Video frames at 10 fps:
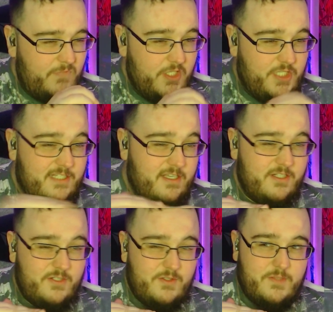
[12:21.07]
She's gonna
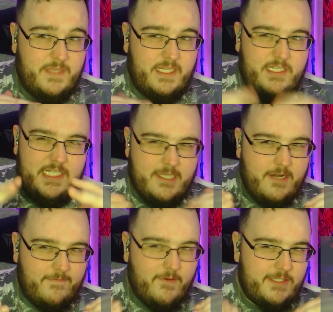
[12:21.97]
do something. He's
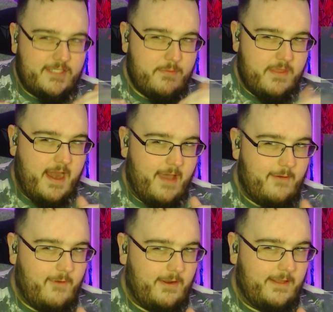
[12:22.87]
gonna find something out,
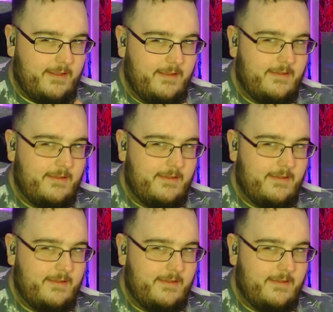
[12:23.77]
right?